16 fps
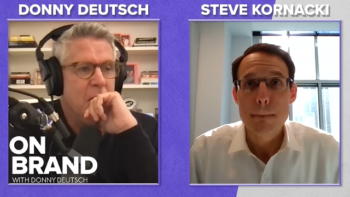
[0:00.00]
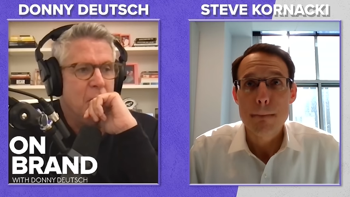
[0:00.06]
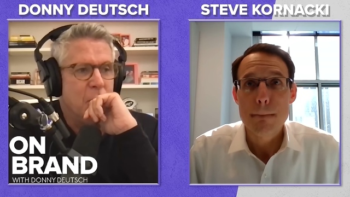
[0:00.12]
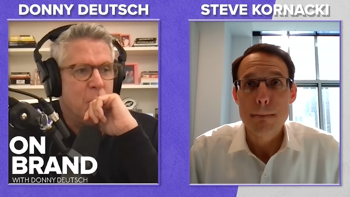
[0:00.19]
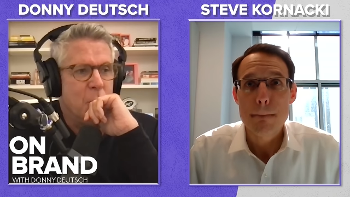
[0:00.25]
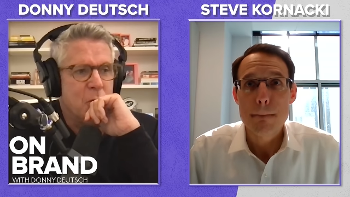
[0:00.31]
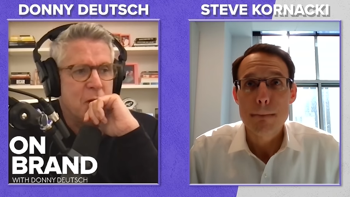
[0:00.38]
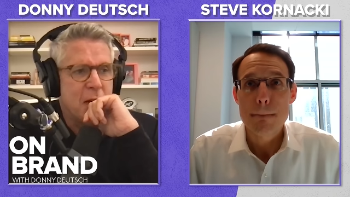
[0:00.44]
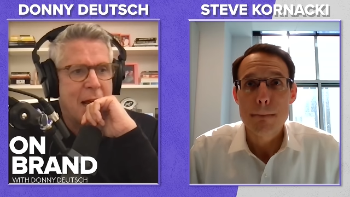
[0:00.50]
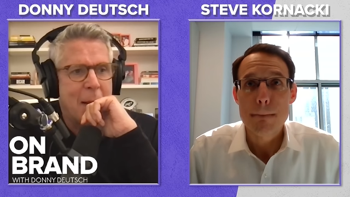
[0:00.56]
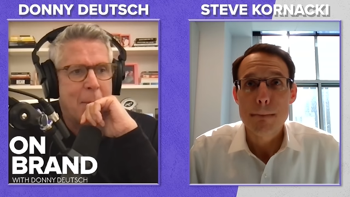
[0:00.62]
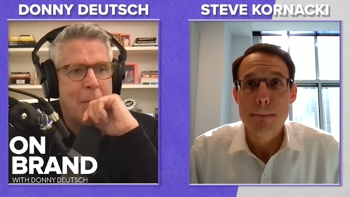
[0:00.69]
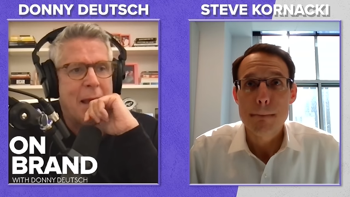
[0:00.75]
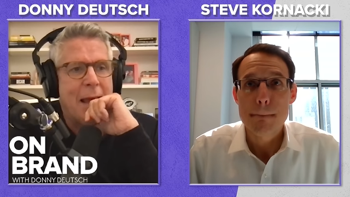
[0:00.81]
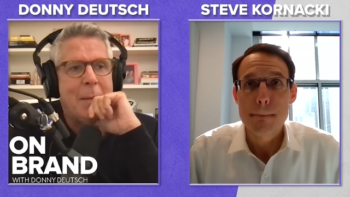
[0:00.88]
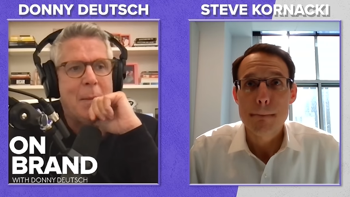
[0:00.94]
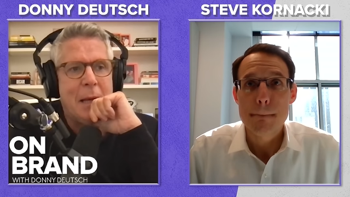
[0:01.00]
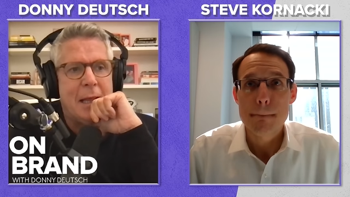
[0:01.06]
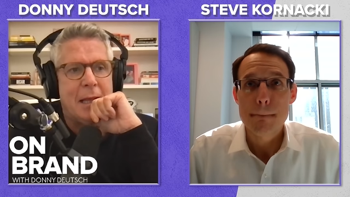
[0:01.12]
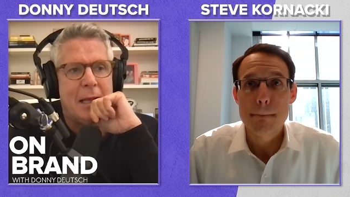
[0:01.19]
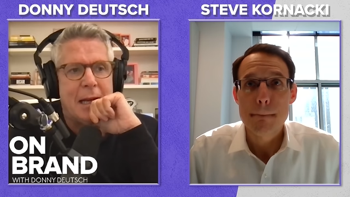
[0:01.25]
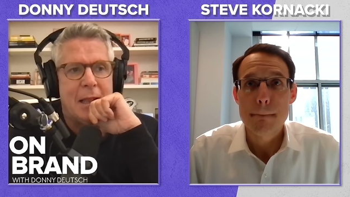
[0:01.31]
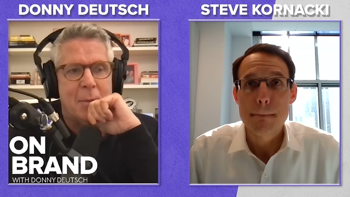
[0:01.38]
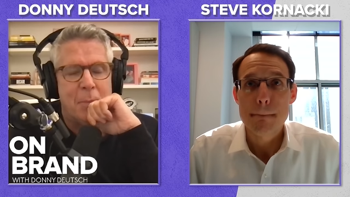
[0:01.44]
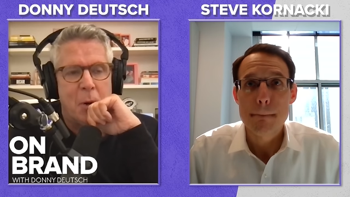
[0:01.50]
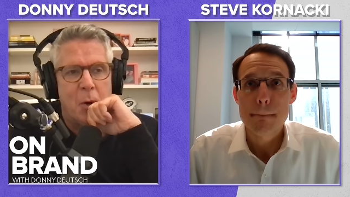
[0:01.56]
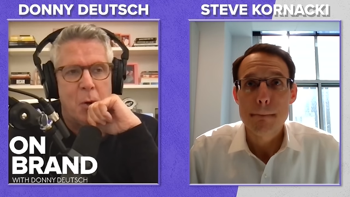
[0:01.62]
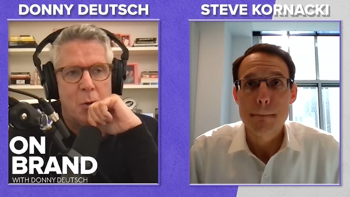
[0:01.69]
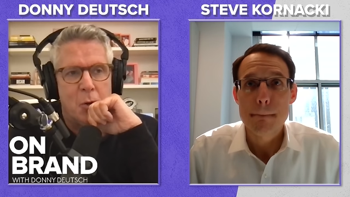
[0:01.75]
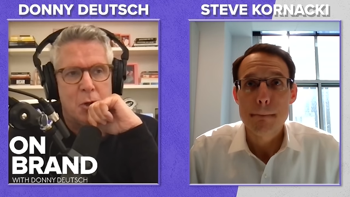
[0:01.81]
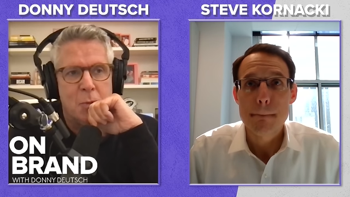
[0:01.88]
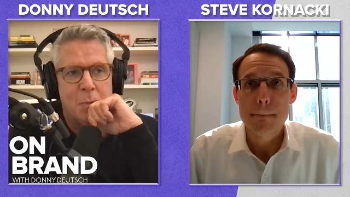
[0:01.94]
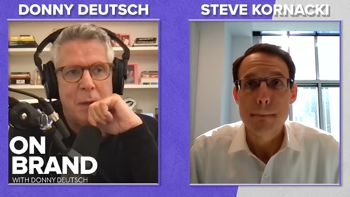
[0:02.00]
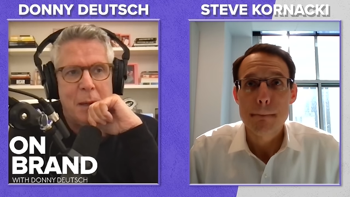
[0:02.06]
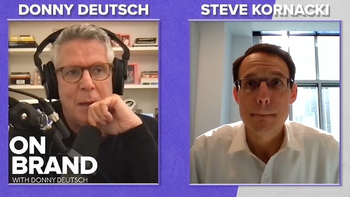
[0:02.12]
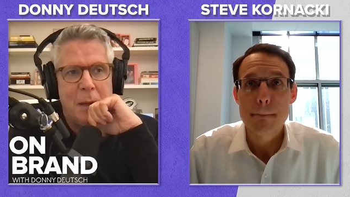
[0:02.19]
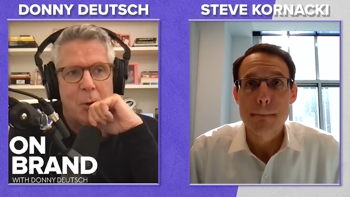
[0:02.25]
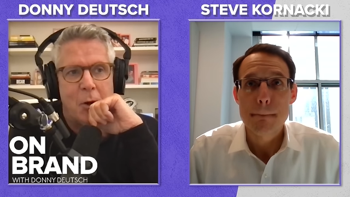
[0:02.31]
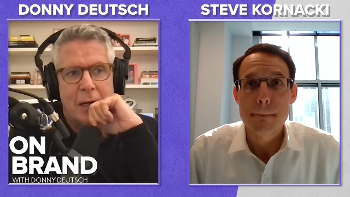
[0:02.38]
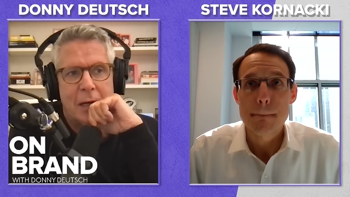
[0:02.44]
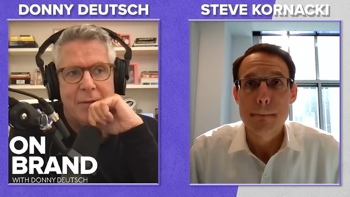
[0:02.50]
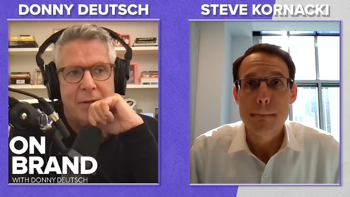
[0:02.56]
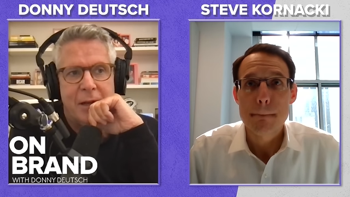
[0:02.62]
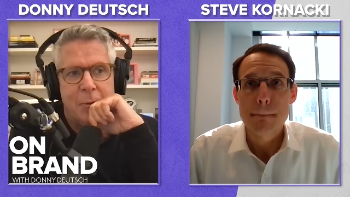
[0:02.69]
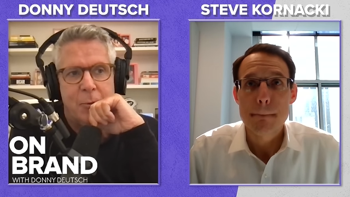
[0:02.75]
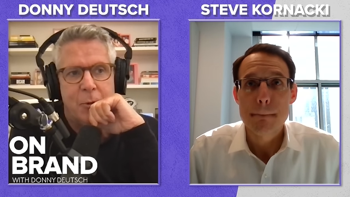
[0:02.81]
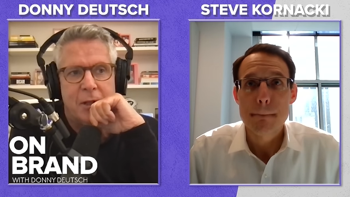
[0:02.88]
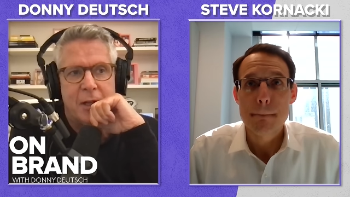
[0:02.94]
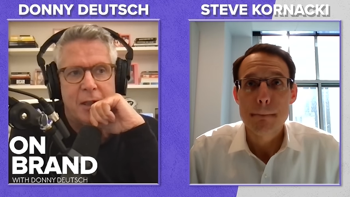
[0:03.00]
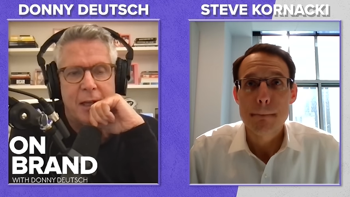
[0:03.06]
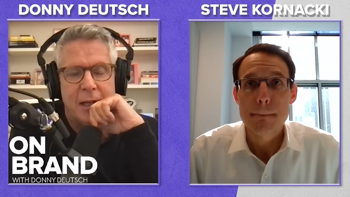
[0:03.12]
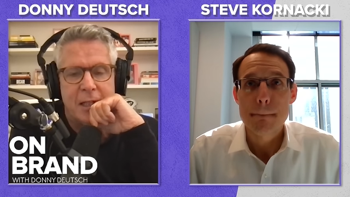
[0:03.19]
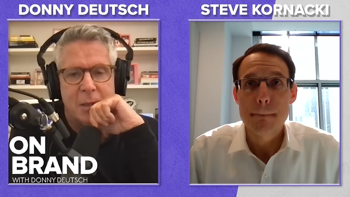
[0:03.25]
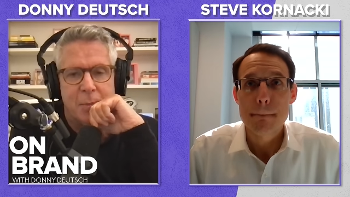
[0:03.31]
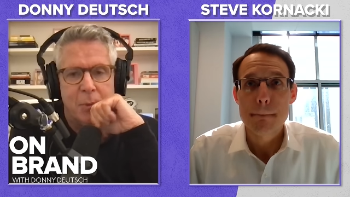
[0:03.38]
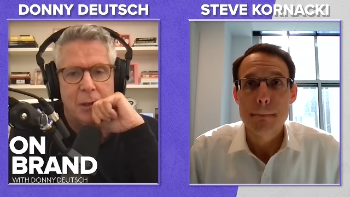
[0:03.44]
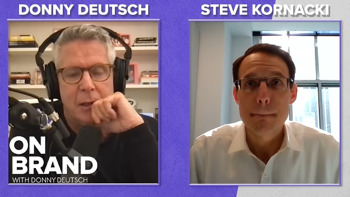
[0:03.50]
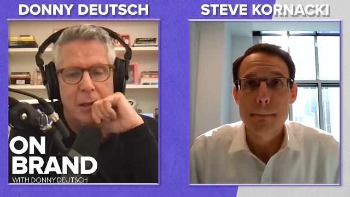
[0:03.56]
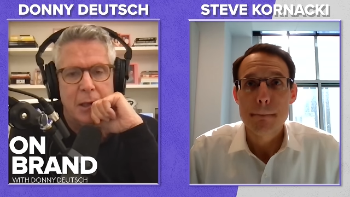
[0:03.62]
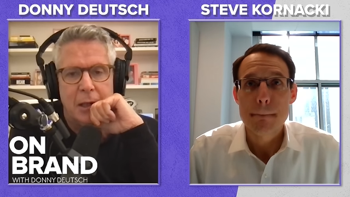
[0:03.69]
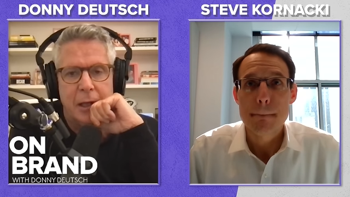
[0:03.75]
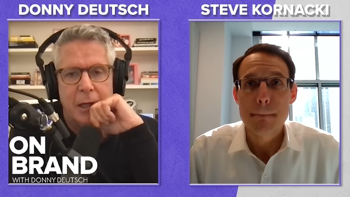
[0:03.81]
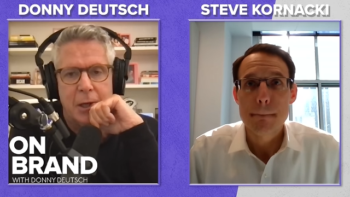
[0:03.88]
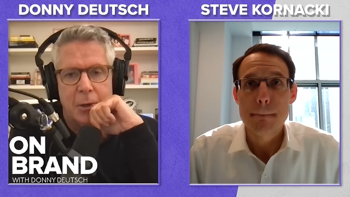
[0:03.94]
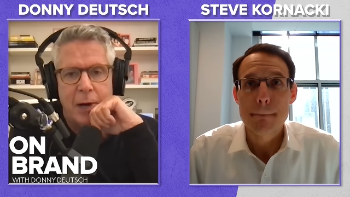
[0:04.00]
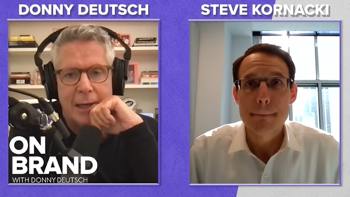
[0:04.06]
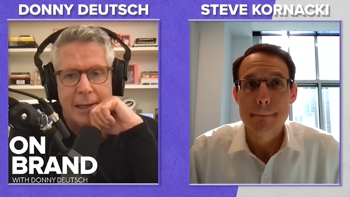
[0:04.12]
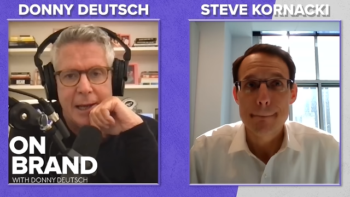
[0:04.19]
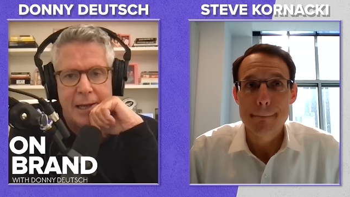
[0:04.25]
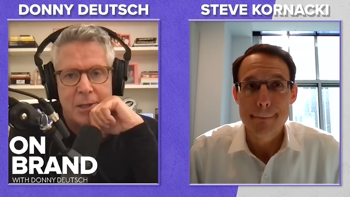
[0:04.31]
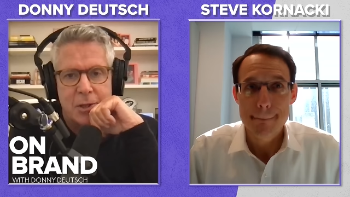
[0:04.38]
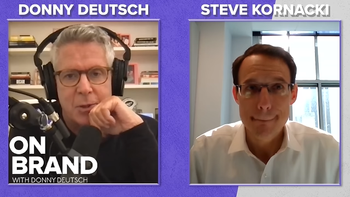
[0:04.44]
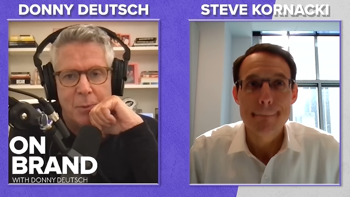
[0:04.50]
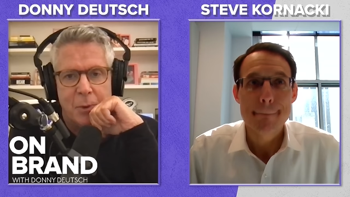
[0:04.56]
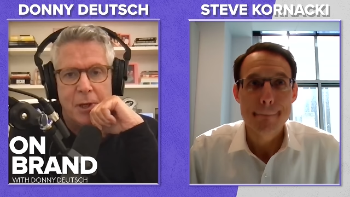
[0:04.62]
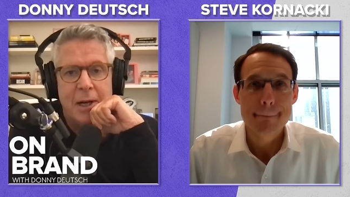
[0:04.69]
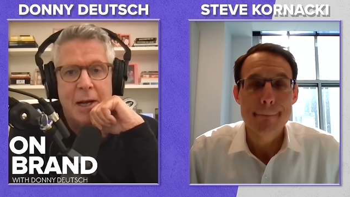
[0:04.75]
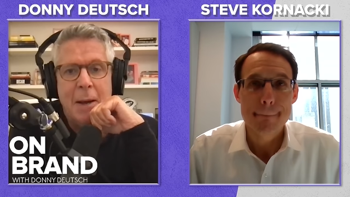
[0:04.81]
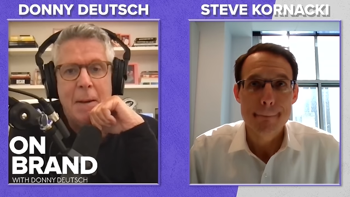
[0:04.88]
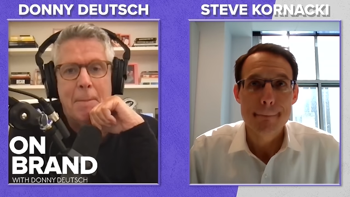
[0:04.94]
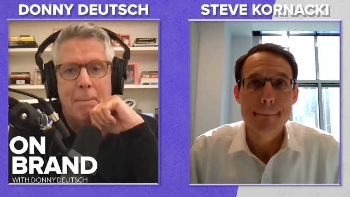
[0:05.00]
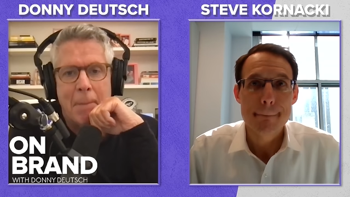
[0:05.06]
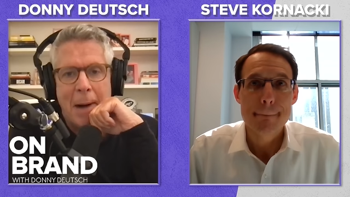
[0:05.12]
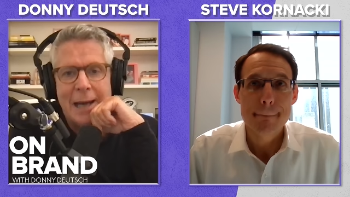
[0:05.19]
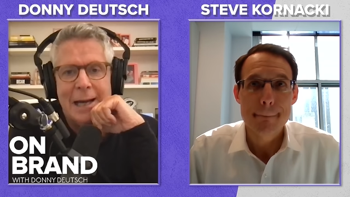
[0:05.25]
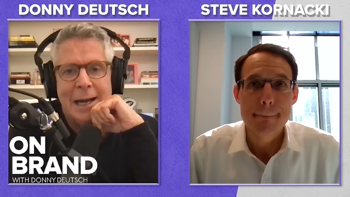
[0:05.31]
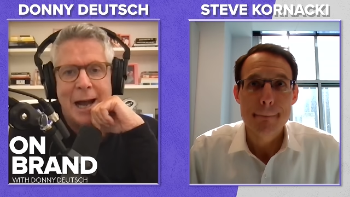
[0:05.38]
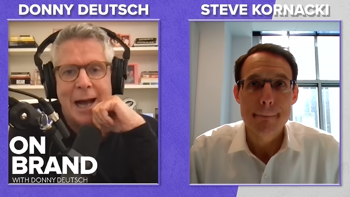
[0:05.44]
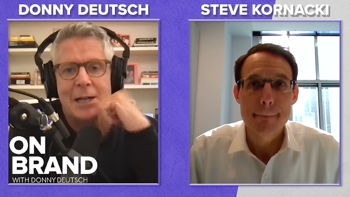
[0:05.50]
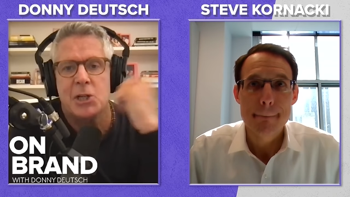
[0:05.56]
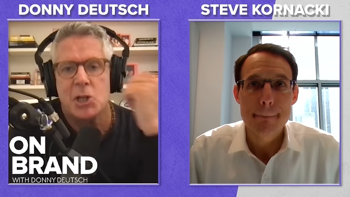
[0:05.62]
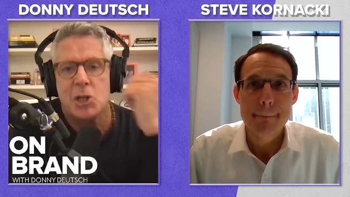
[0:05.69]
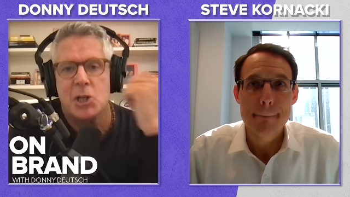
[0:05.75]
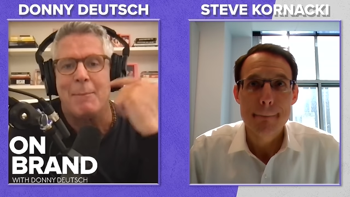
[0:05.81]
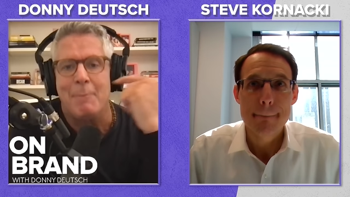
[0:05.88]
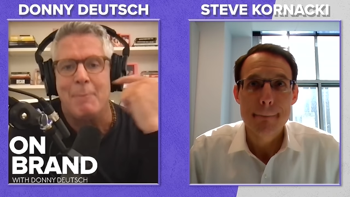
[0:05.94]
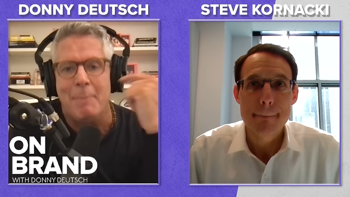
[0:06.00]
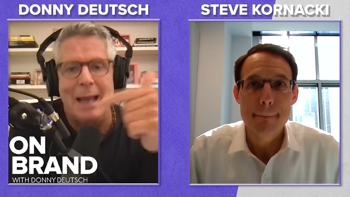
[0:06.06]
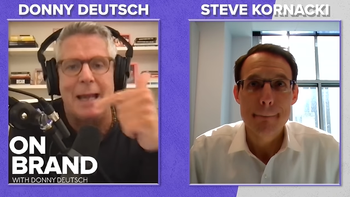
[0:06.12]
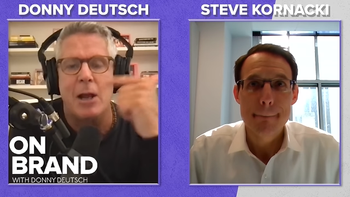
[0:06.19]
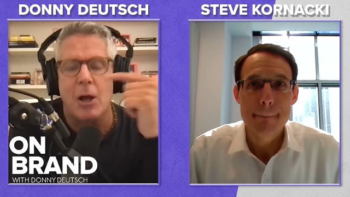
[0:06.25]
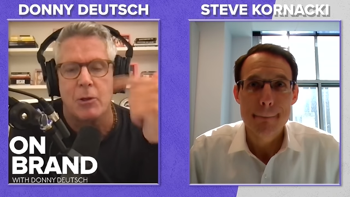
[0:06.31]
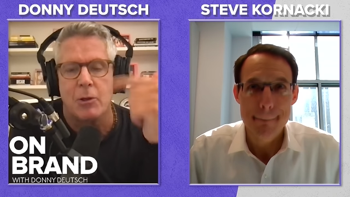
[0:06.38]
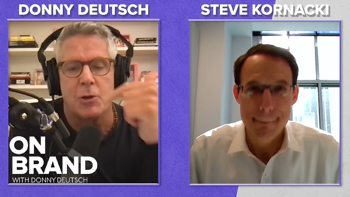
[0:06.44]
Speaker 1: You're saying maybe that in the polls, people are giving what they think is a politically correct answer, but might not, just like many other